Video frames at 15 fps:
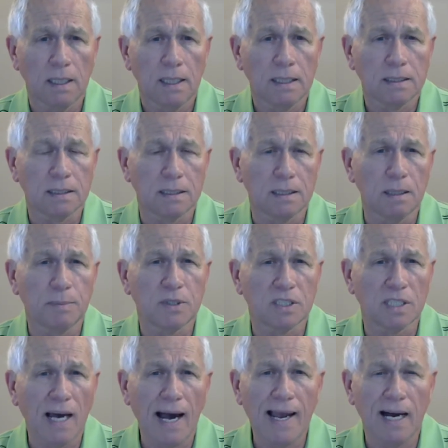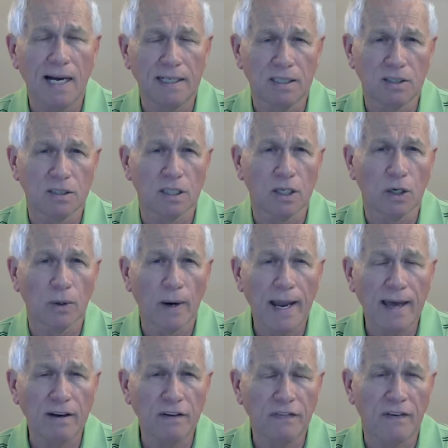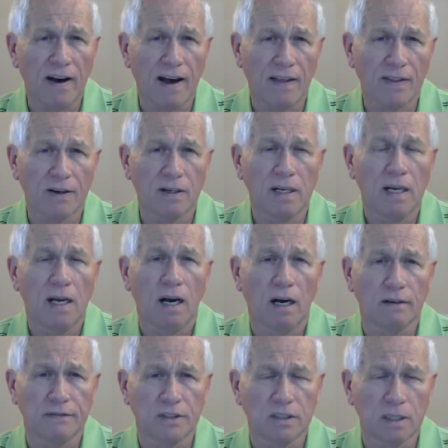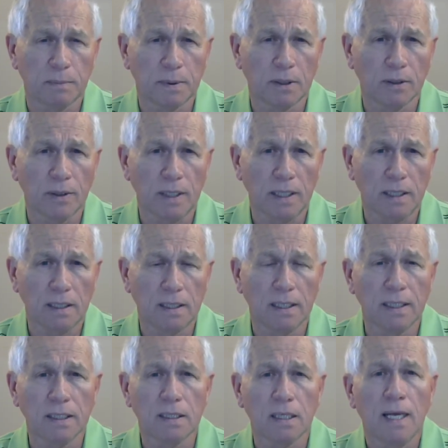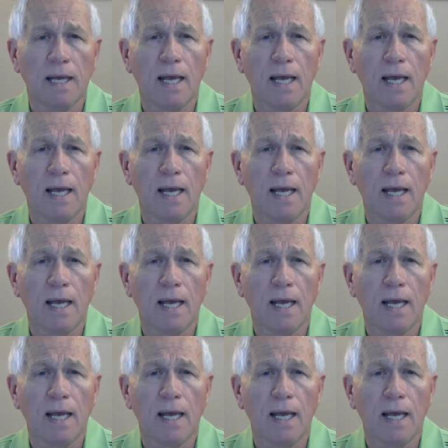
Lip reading: Zip Zion is the grandfather of zip green in it,